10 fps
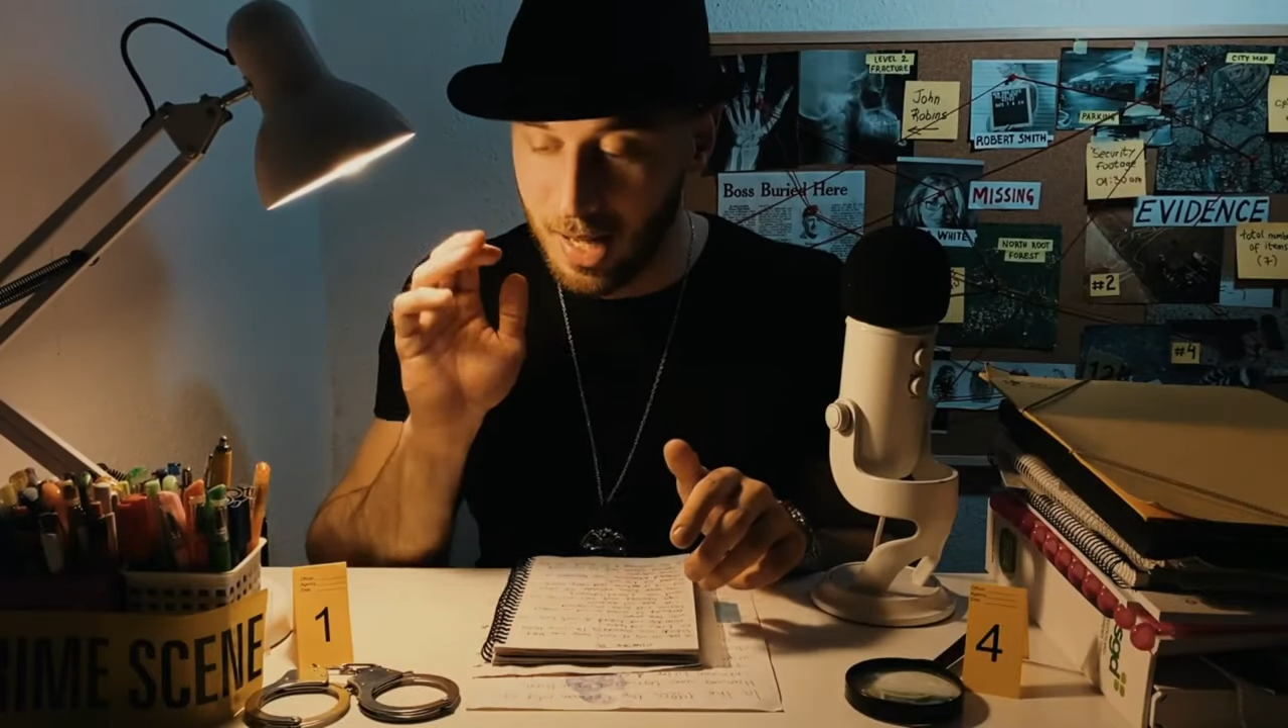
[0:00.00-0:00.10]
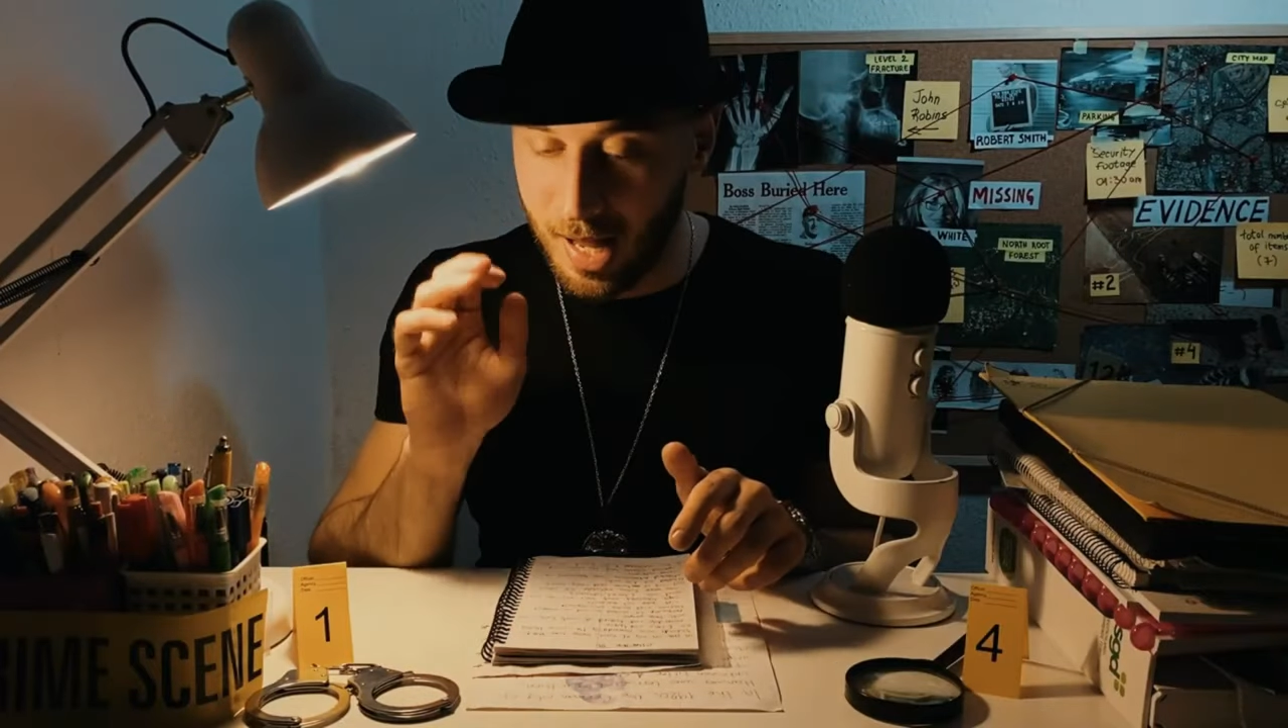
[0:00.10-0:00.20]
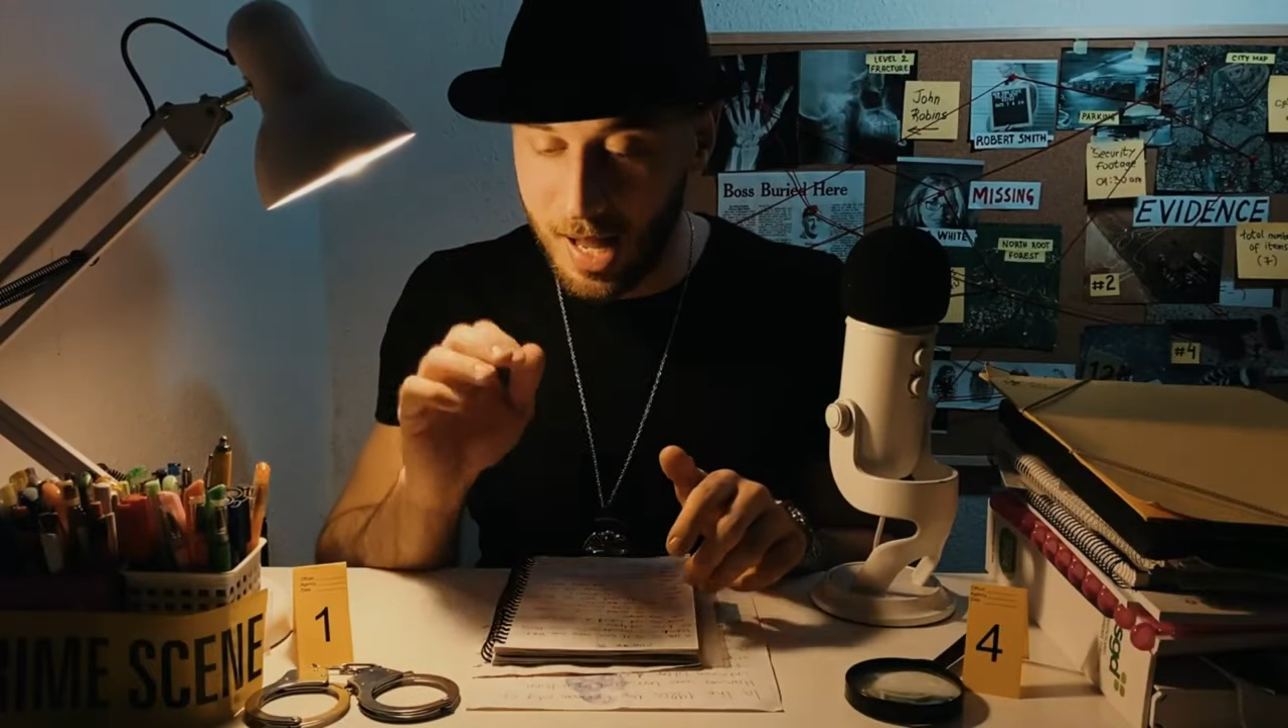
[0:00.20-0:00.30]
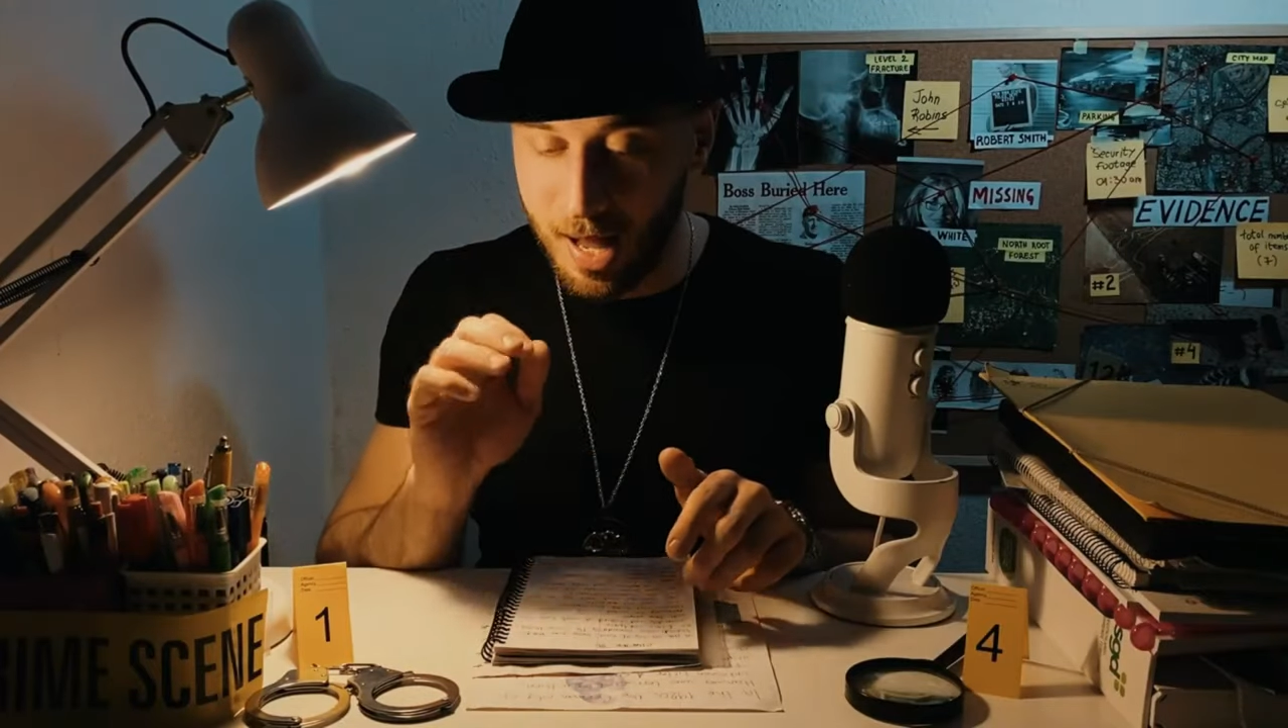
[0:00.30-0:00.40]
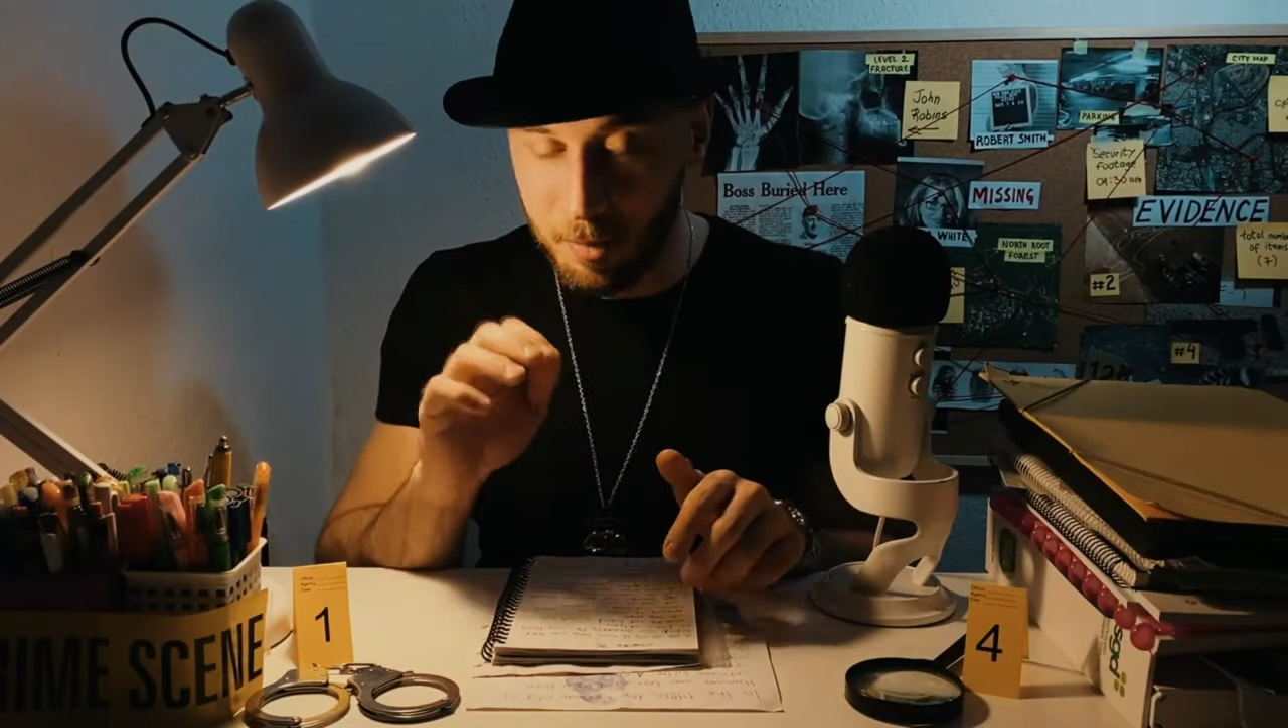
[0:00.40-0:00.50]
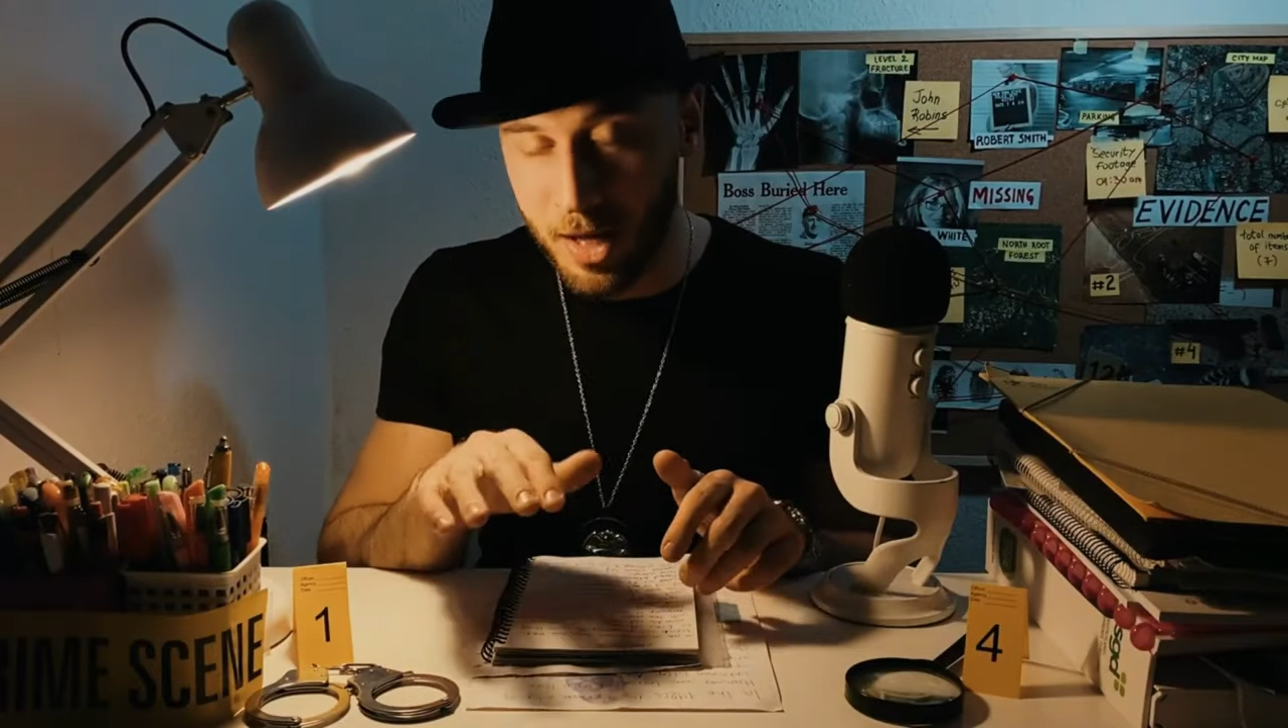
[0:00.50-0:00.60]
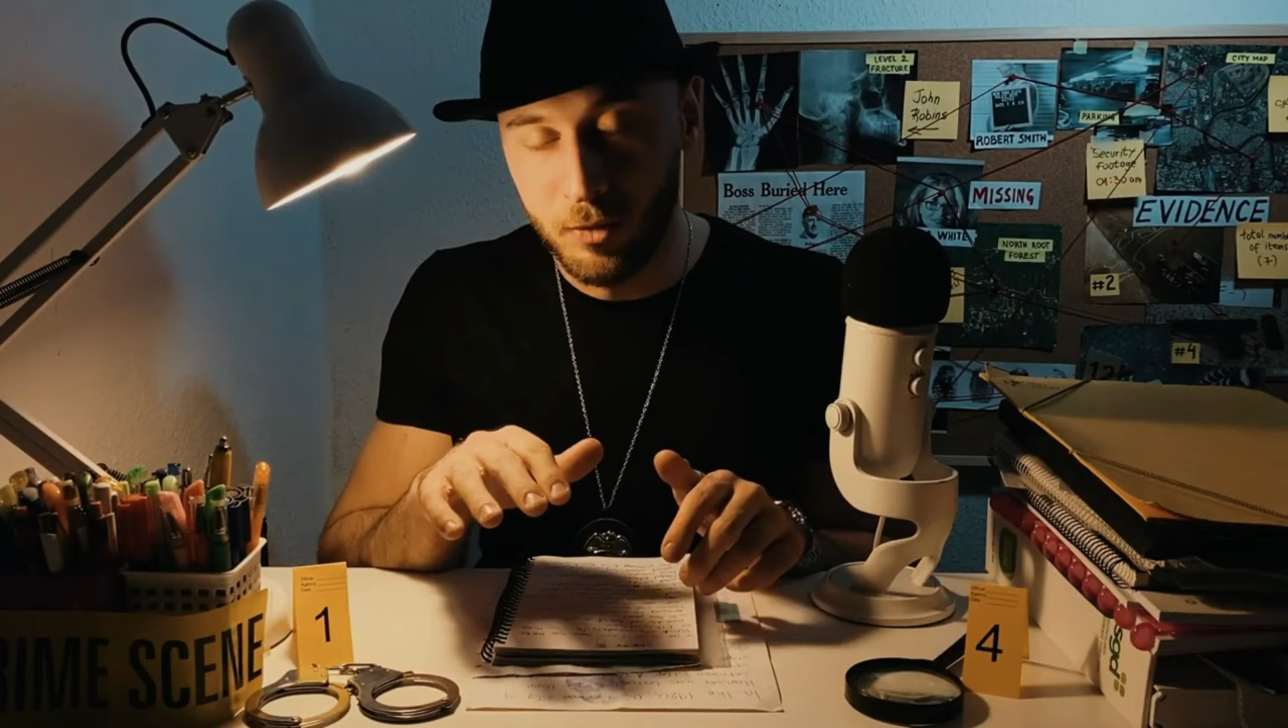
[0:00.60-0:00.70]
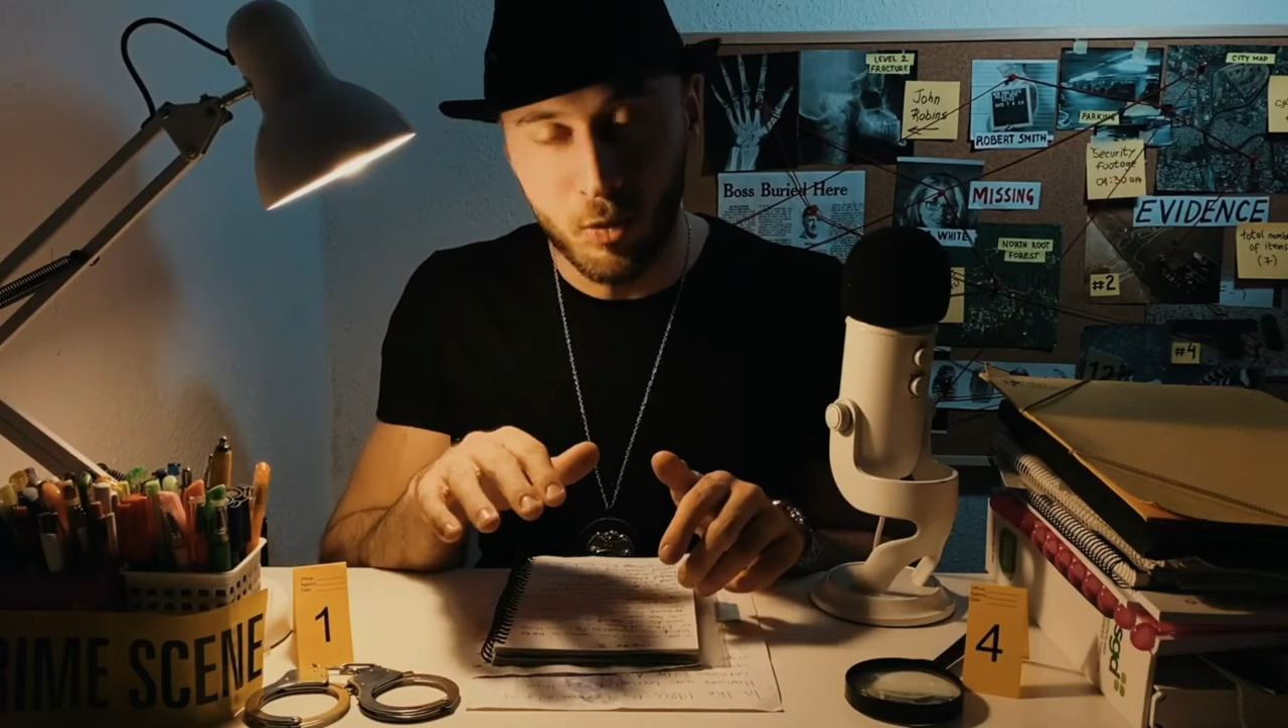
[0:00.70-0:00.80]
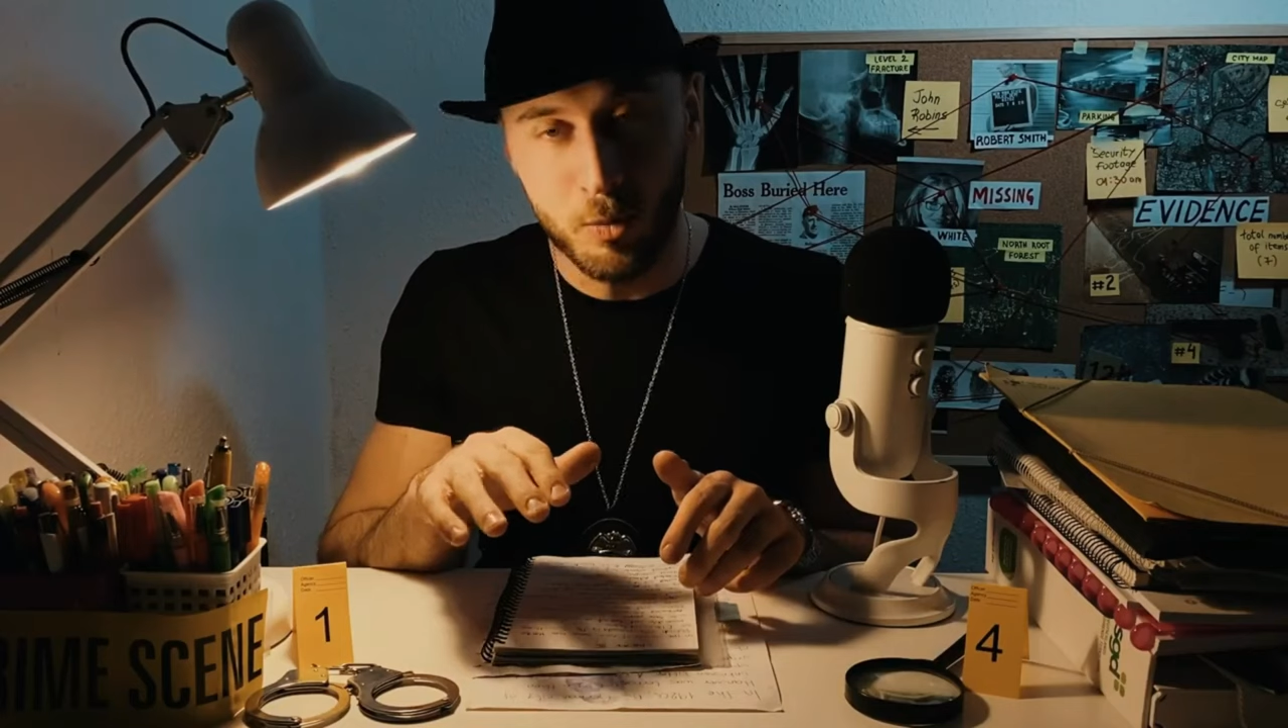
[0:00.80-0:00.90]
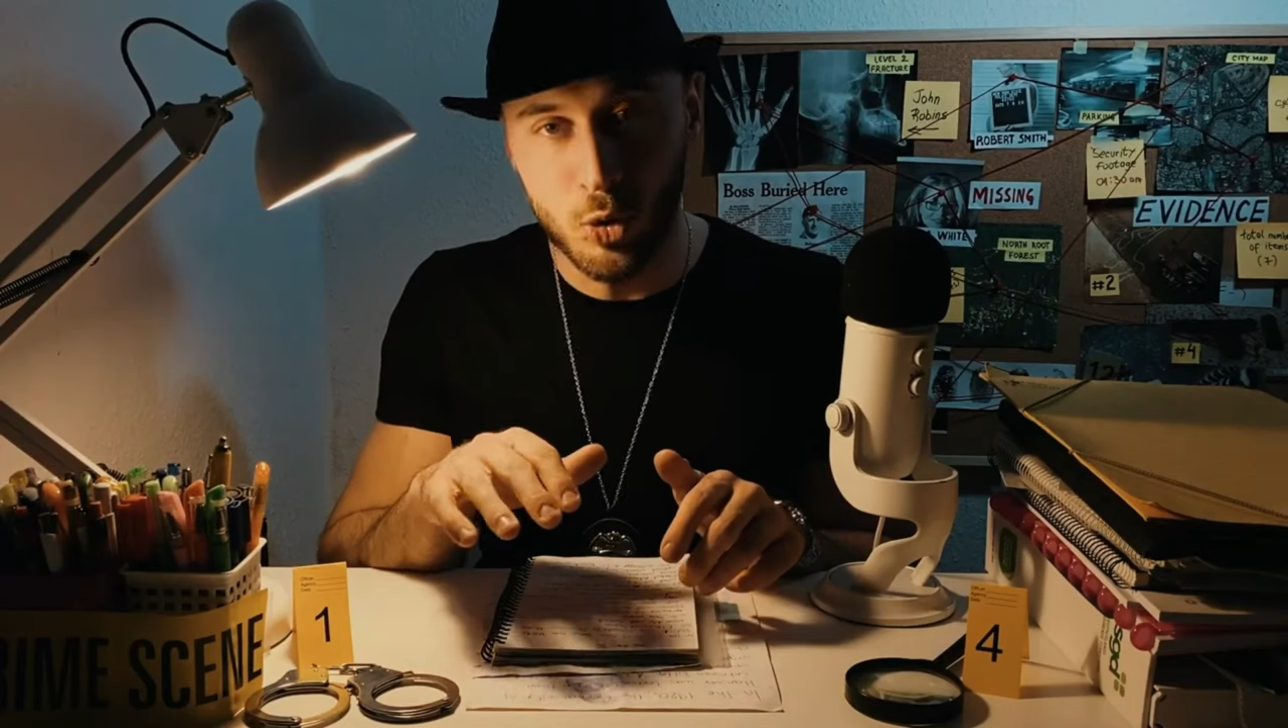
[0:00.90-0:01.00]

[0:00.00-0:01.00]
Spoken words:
a man from